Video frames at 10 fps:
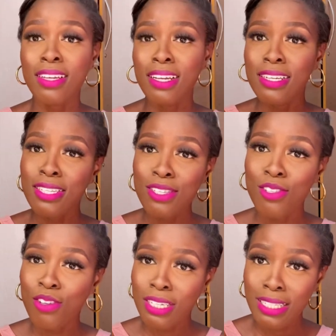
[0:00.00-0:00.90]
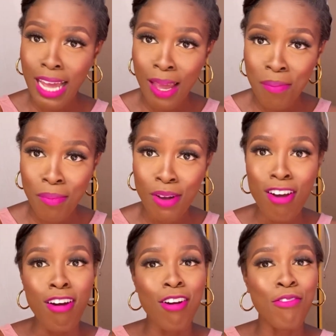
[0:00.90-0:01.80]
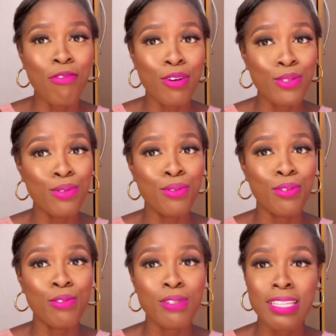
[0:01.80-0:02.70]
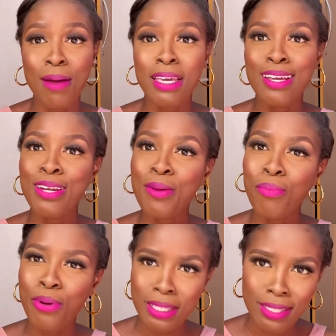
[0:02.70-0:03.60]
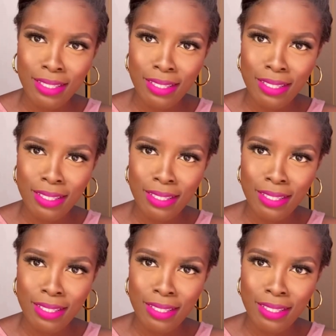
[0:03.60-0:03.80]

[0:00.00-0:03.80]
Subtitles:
This is not the time for you to start making a point.